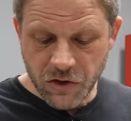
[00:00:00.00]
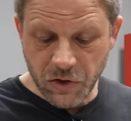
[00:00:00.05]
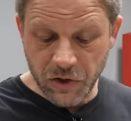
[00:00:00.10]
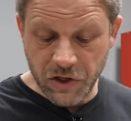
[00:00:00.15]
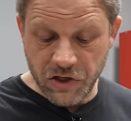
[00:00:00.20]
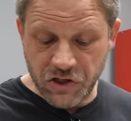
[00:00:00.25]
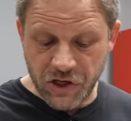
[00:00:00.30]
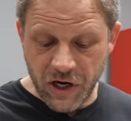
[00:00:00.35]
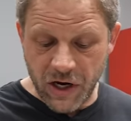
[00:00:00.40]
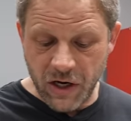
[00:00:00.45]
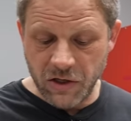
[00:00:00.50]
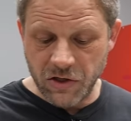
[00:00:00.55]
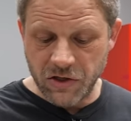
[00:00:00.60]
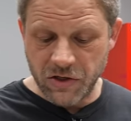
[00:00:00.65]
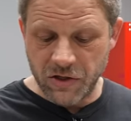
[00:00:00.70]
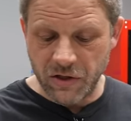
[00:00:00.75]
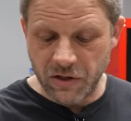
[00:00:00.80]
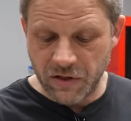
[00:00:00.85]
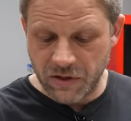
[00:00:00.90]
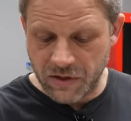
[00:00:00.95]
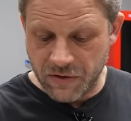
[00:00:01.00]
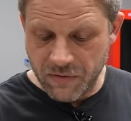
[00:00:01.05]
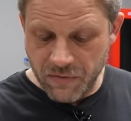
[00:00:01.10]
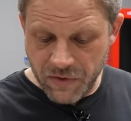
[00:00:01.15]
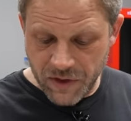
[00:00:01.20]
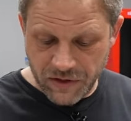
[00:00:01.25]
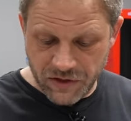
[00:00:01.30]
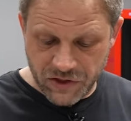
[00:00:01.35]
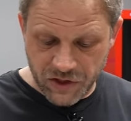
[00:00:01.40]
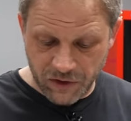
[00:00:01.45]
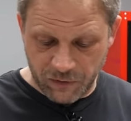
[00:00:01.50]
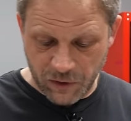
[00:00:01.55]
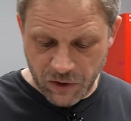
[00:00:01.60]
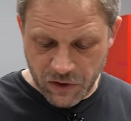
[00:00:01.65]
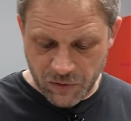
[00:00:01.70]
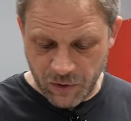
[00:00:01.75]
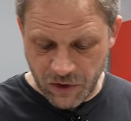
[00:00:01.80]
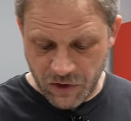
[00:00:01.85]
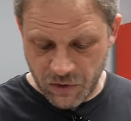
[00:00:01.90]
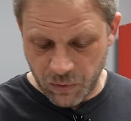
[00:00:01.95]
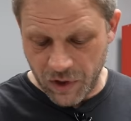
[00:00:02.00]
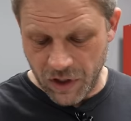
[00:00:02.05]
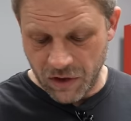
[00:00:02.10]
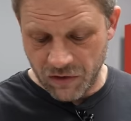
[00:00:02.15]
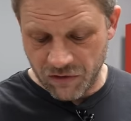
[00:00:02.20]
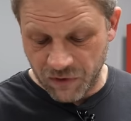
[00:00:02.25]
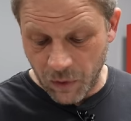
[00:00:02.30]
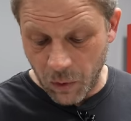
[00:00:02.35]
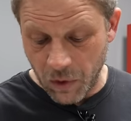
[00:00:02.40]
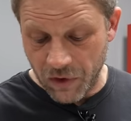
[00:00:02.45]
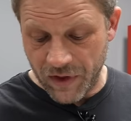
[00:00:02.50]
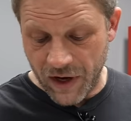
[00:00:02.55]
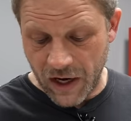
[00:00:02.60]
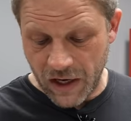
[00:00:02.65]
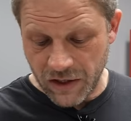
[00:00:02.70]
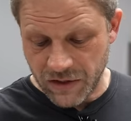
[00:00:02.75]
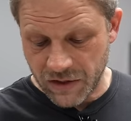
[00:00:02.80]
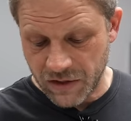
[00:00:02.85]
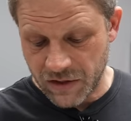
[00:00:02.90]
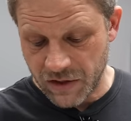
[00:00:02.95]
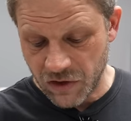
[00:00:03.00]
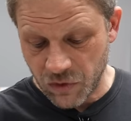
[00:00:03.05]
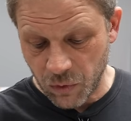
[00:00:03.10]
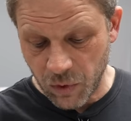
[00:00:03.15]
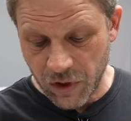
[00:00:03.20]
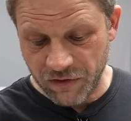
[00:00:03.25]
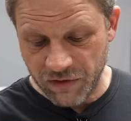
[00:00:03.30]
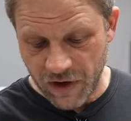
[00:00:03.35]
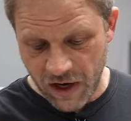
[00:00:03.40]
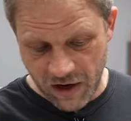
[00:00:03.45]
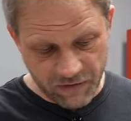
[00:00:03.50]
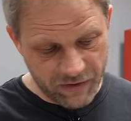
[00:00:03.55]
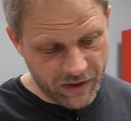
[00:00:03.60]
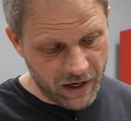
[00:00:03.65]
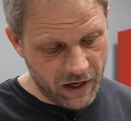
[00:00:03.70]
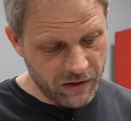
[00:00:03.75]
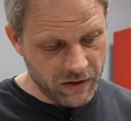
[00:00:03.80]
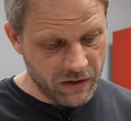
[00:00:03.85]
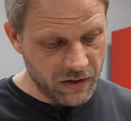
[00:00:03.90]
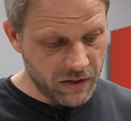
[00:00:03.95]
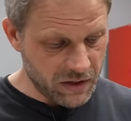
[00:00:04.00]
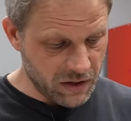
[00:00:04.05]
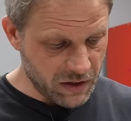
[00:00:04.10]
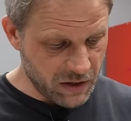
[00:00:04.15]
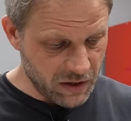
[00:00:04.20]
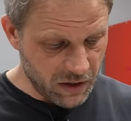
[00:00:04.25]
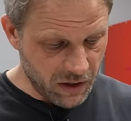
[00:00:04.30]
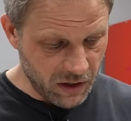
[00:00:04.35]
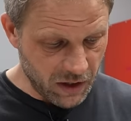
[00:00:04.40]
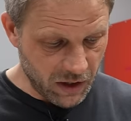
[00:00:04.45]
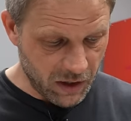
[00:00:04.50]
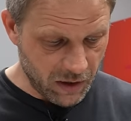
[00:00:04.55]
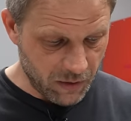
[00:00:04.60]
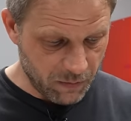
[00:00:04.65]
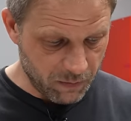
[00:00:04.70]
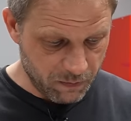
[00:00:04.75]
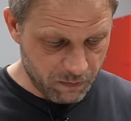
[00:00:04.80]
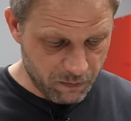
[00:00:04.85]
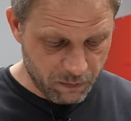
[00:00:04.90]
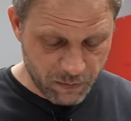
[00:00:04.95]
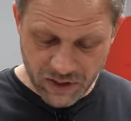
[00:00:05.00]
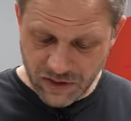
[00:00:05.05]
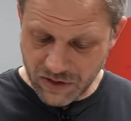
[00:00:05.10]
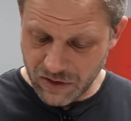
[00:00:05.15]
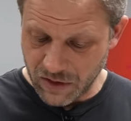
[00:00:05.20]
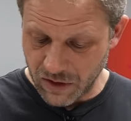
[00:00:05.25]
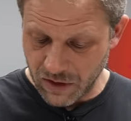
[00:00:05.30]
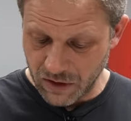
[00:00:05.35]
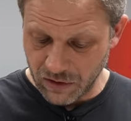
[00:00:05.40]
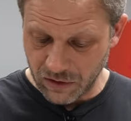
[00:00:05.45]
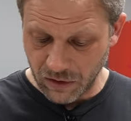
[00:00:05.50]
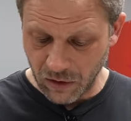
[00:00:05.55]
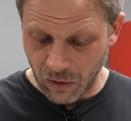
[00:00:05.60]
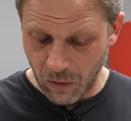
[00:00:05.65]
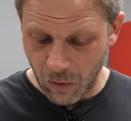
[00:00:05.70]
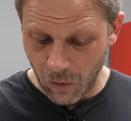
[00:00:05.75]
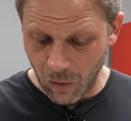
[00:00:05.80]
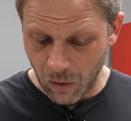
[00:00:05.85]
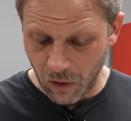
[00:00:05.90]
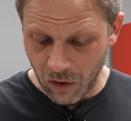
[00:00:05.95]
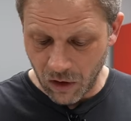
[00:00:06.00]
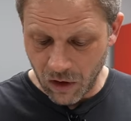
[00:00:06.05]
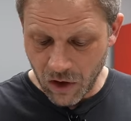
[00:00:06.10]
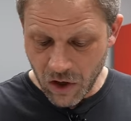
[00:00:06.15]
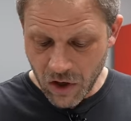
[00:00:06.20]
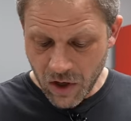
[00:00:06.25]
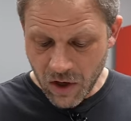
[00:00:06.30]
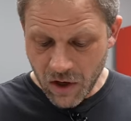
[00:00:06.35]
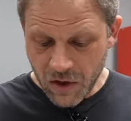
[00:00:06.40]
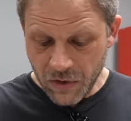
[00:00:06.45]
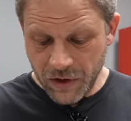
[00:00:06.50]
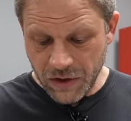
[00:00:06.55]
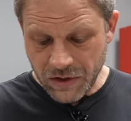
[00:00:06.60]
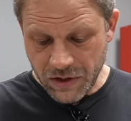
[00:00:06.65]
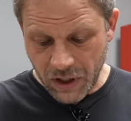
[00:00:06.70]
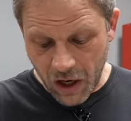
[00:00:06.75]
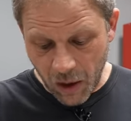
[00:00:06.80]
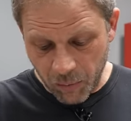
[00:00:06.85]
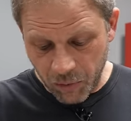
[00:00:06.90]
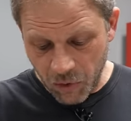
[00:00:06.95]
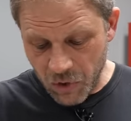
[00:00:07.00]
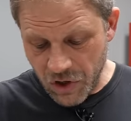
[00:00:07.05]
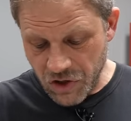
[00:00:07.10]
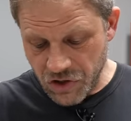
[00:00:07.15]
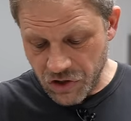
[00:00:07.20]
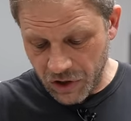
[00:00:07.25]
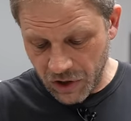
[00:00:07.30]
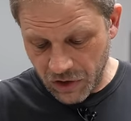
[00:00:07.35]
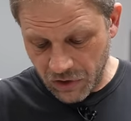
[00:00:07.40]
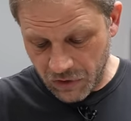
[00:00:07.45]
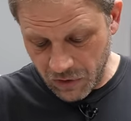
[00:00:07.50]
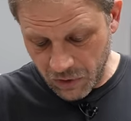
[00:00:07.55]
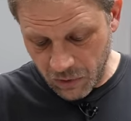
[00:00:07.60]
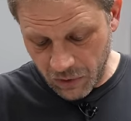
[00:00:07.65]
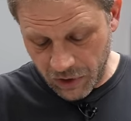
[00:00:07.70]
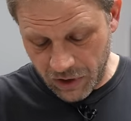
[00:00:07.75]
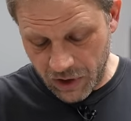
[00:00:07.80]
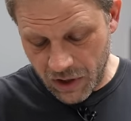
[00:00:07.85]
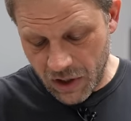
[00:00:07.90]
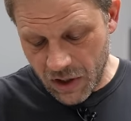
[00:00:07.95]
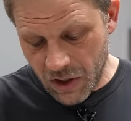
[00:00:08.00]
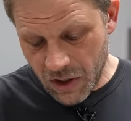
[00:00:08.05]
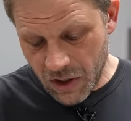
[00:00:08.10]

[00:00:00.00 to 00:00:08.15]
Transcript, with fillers: So to change the, the difference between four thousandths and twenty-five thousandths um, piston into the hole, there's a couple ways you could do it.